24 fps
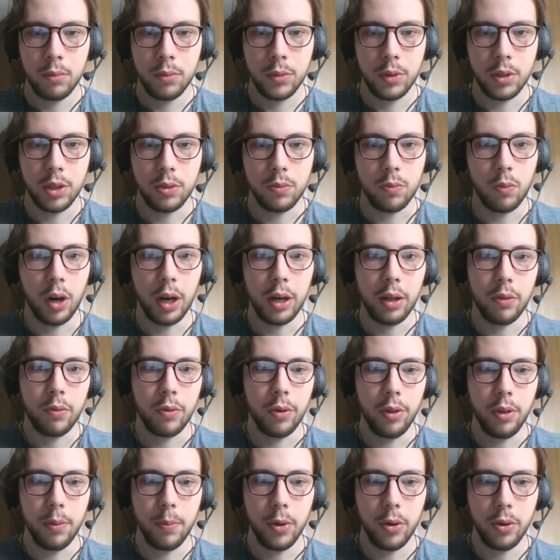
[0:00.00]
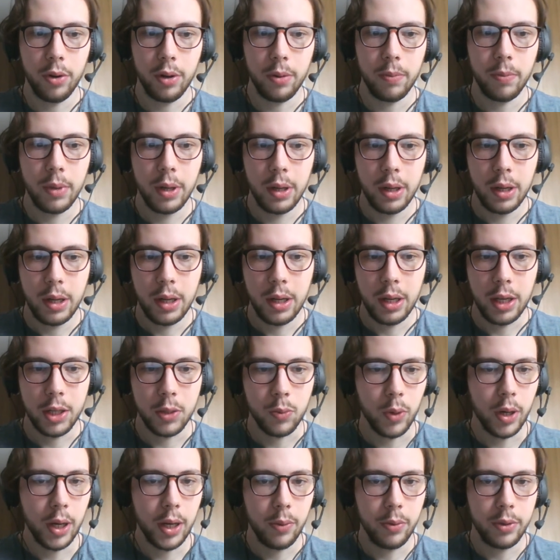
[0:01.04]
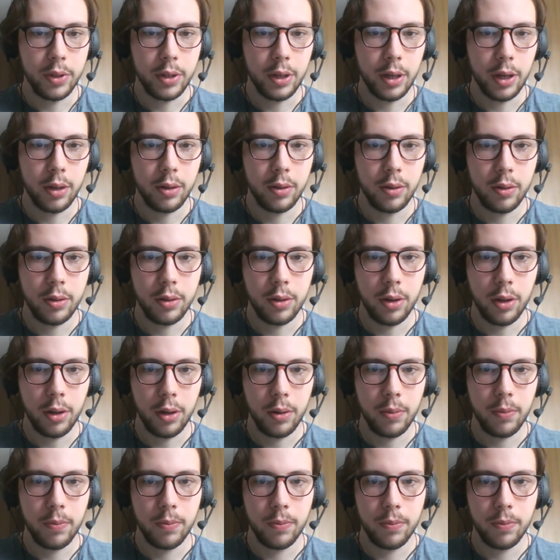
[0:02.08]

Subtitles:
Just write through the boredom is what I would say to do,